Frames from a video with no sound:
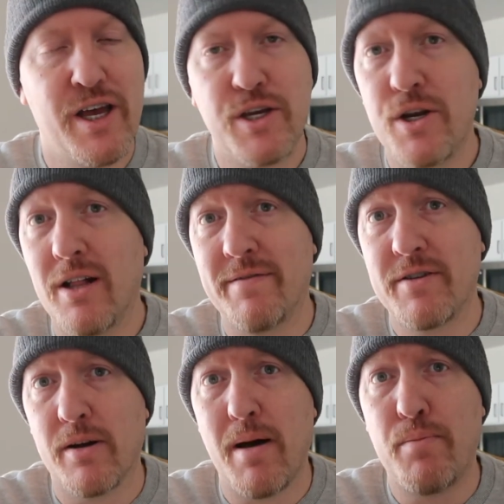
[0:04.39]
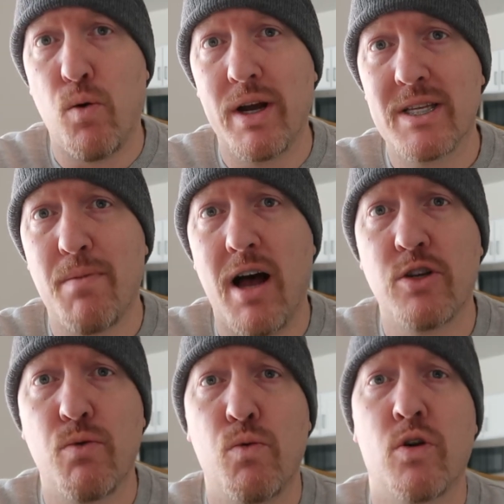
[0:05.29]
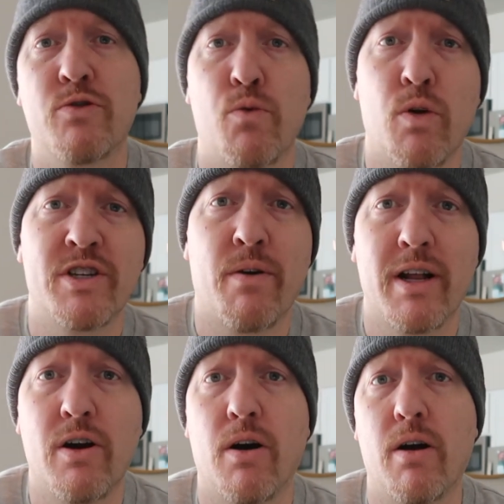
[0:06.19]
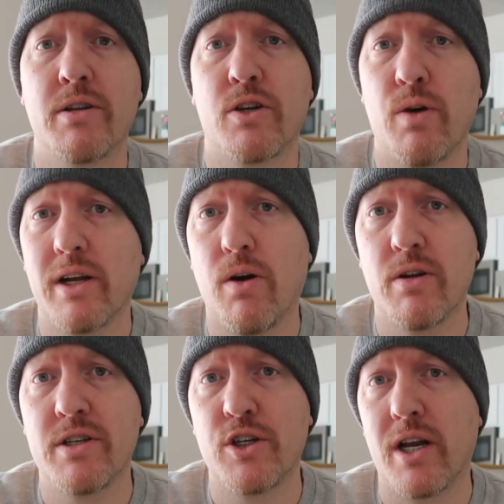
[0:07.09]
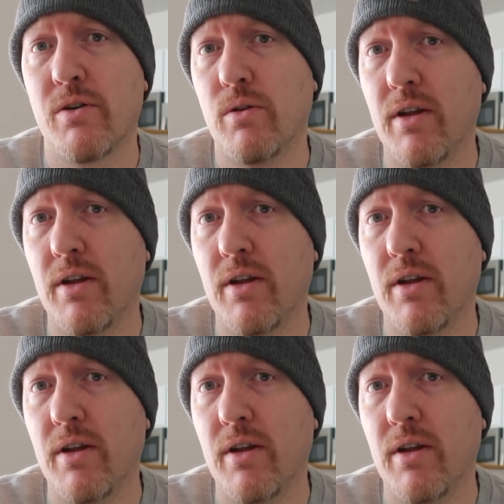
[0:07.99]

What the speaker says: You know, I've talked about points, miles, rewards, credit cards in general.